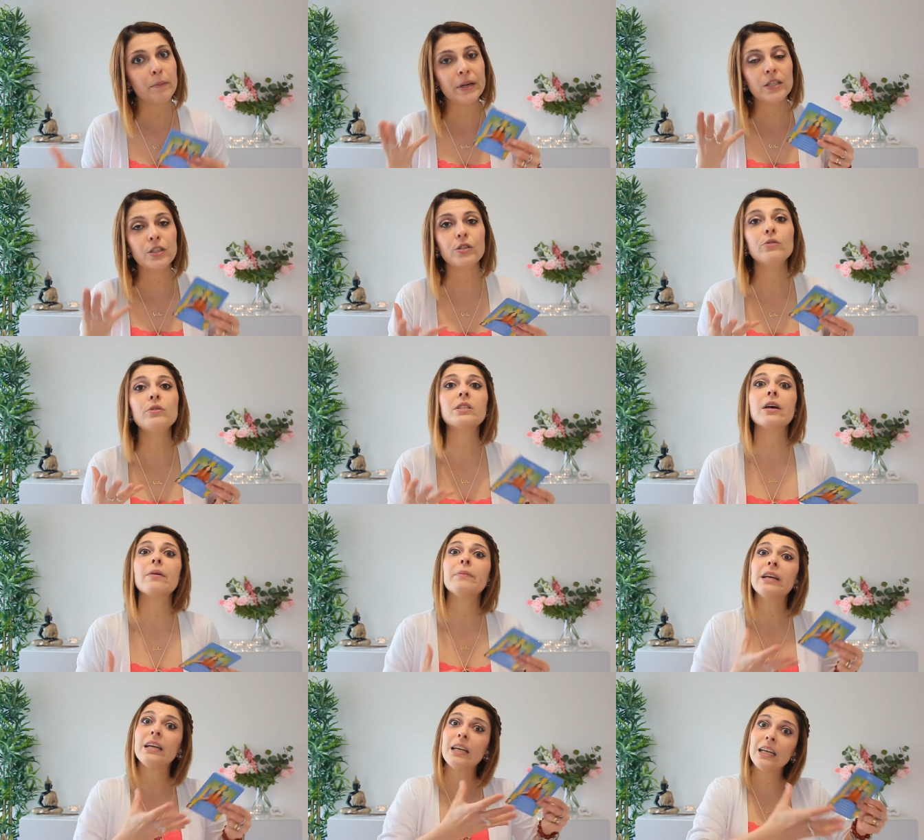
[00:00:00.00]
But do
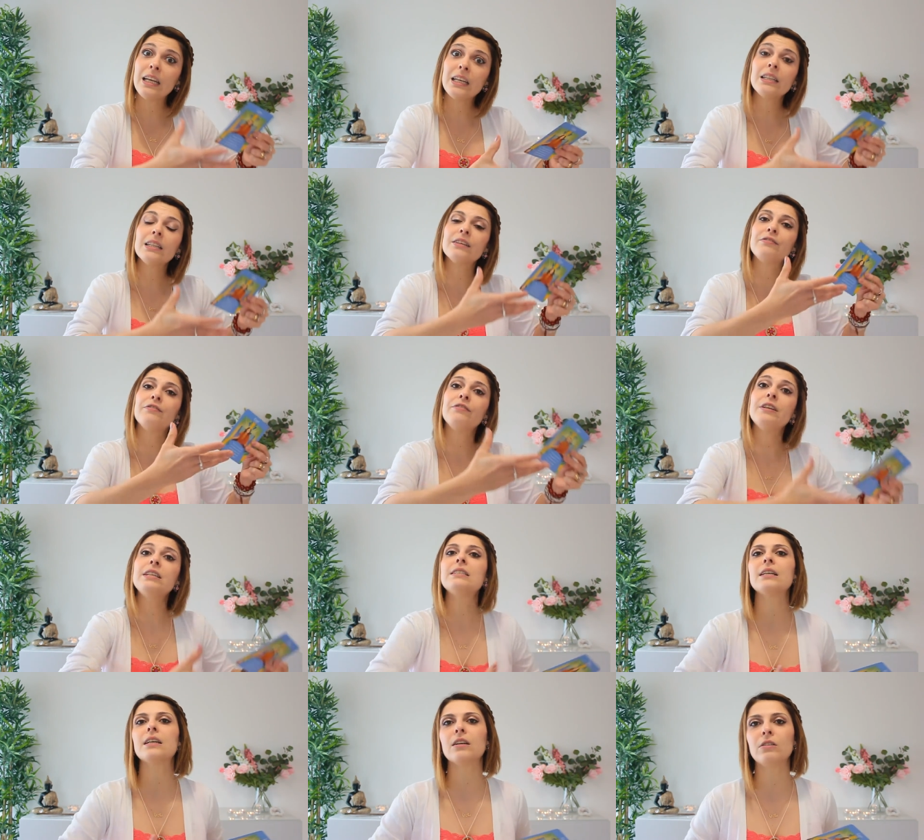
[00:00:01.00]
something in the
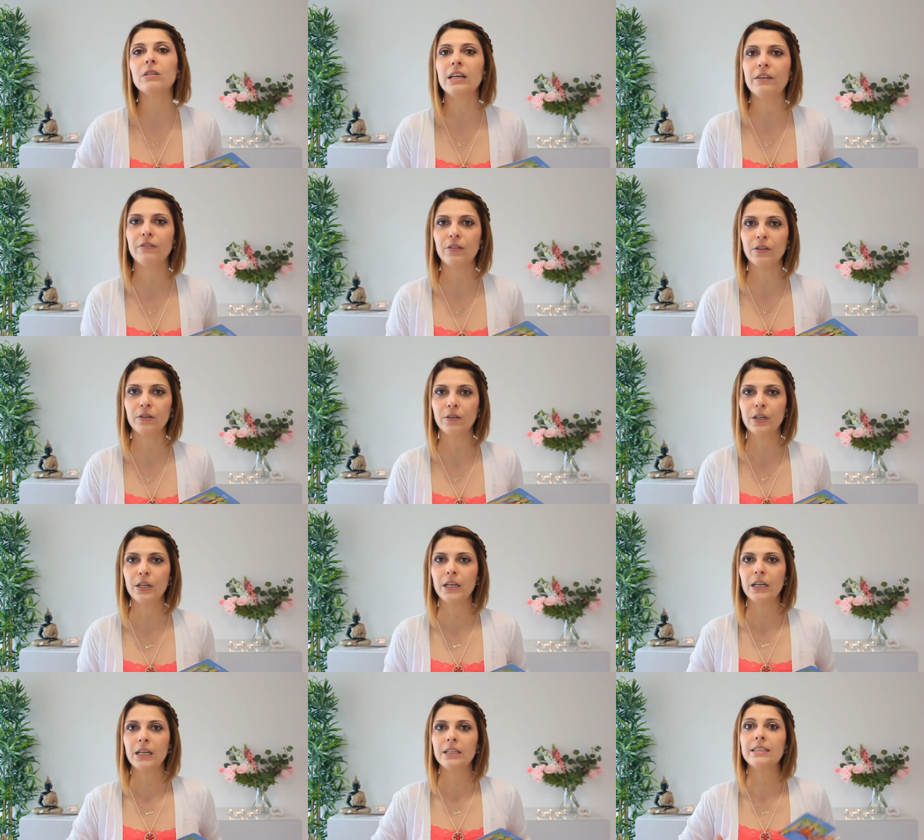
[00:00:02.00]
physical level
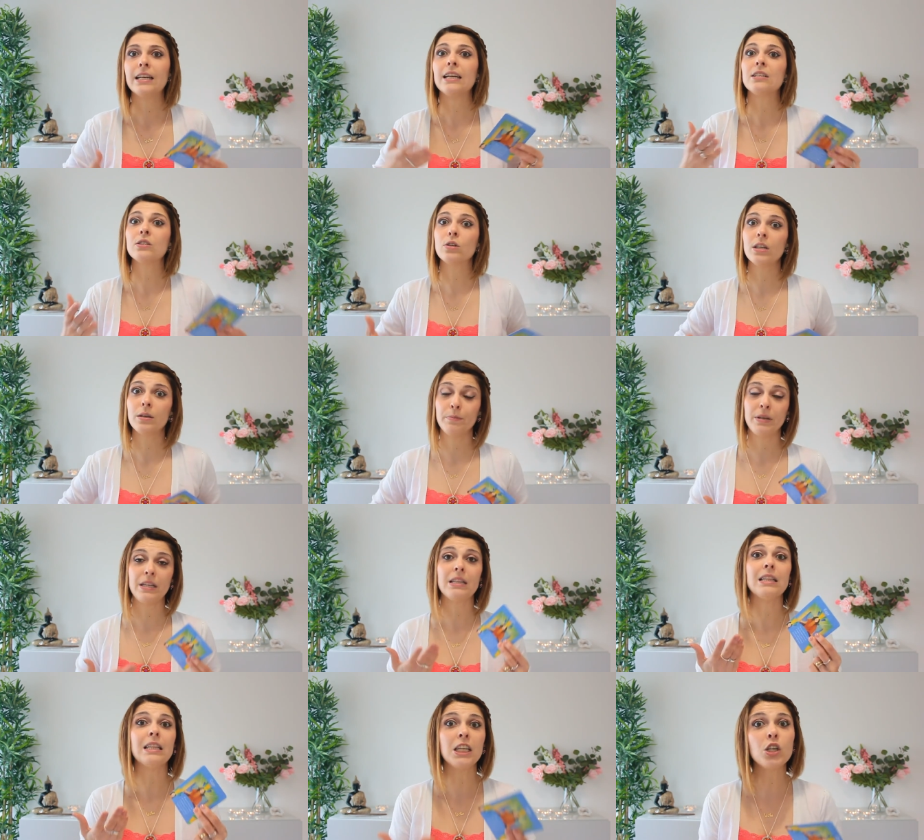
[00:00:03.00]
that is going to be
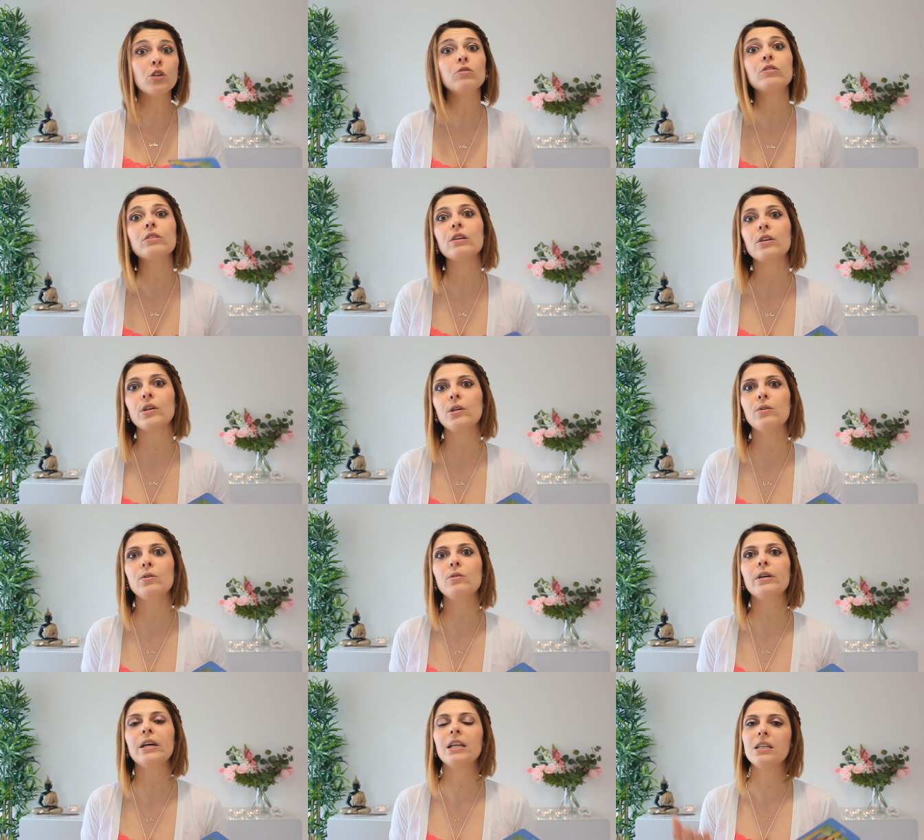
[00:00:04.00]
new to
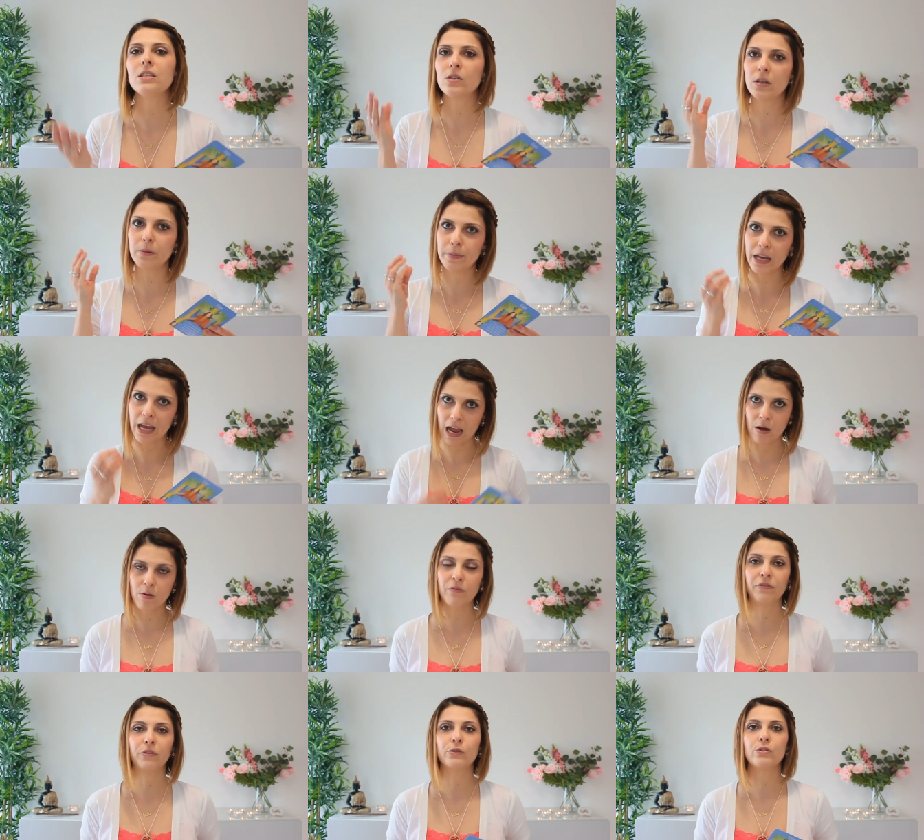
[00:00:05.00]
you and it's going to be
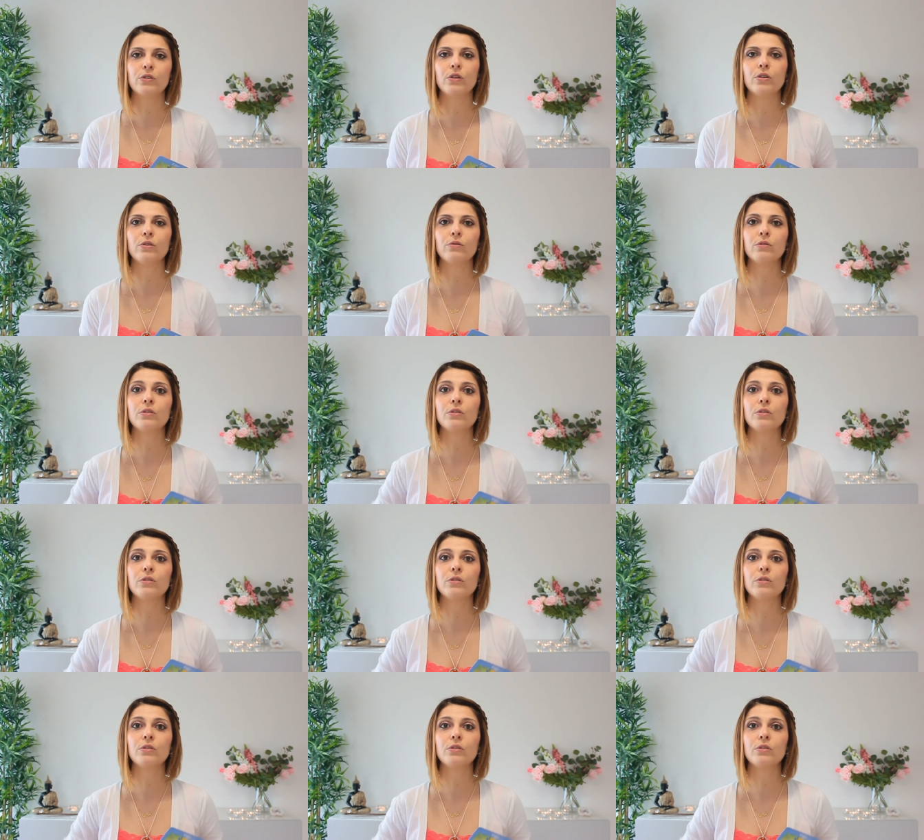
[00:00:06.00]
helpful to you.